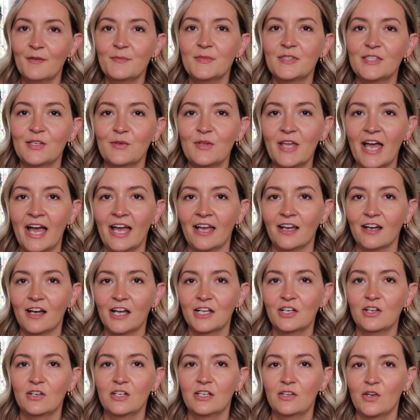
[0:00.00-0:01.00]
So yeah,
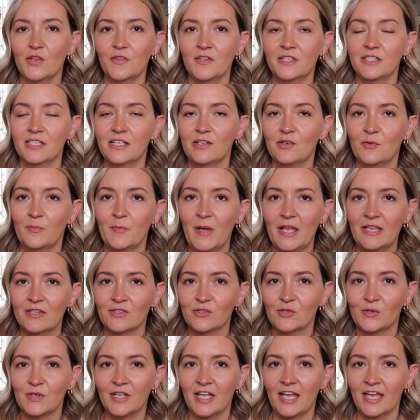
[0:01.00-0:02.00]
I got this little
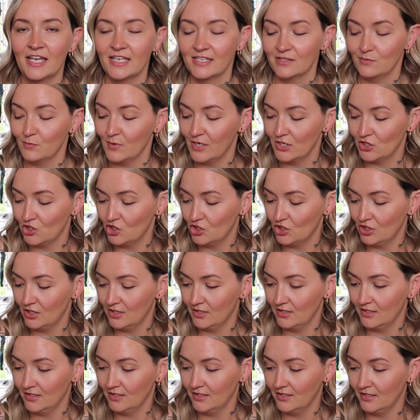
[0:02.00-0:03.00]
pencil case, which
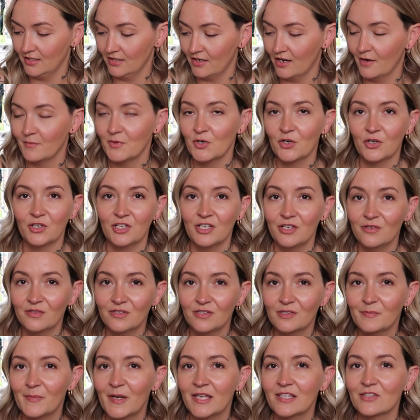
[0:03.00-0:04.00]
I'm not going to use
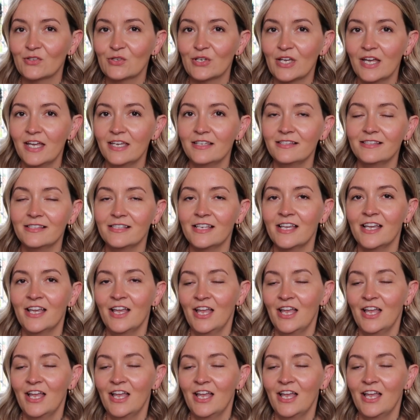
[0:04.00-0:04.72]
as a pencil case.